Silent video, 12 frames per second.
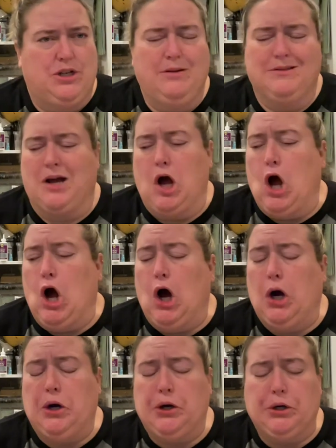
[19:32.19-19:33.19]
It was a
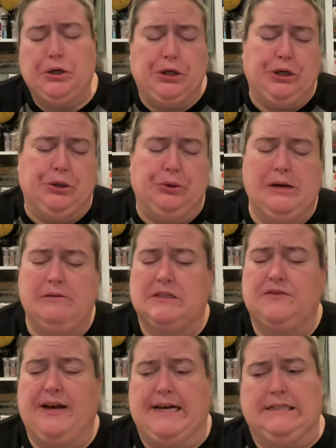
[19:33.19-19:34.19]
hard no, and it was
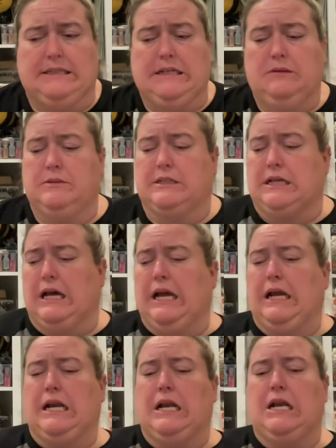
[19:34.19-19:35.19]
fast. It was
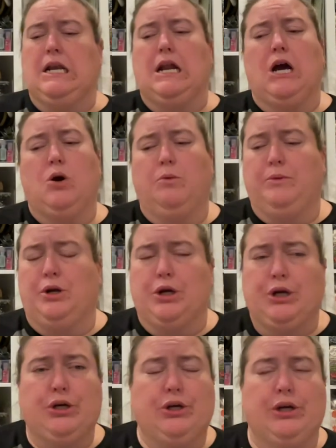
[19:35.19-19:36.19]
like, nope, you're
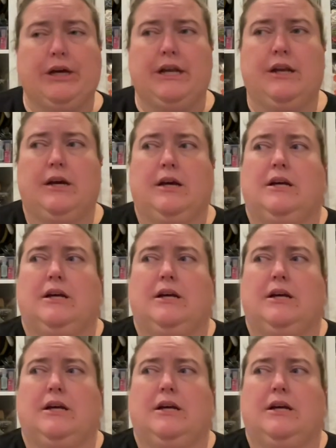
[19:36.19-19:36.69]
good.